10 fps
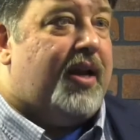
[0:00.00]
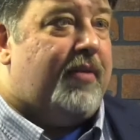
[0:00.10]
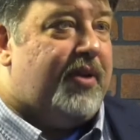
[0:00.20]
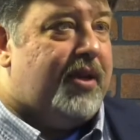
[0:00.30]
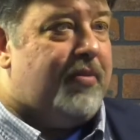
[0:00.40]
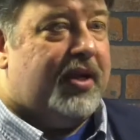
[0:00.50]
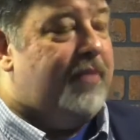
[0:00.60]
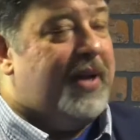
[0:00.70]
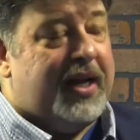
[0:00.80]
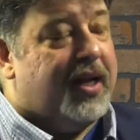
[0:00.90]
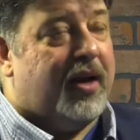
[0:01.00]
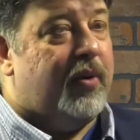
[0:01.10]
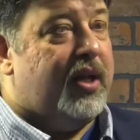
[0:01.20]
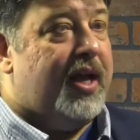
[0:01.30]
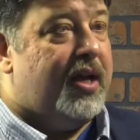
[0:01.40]
you become a comedian? I
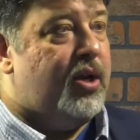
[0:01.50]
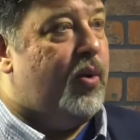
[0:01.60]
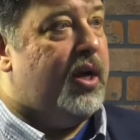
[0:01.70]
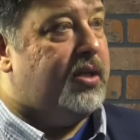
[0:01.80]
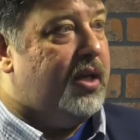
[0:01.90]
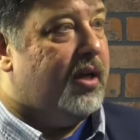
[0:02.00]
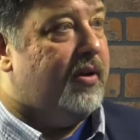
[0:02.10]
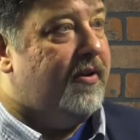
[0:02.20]
really had no idea.